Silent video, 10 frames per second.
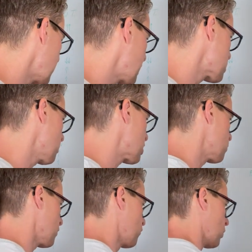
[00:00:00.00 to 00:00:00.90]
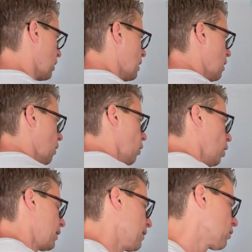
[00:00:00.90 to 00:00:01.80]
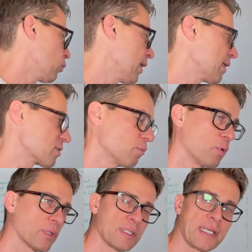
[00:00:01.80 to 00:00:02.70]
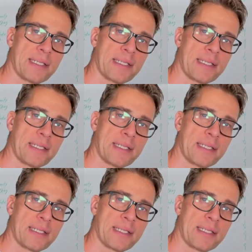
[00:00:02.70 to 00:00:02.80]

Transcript: as I mentioned before, another way that's important,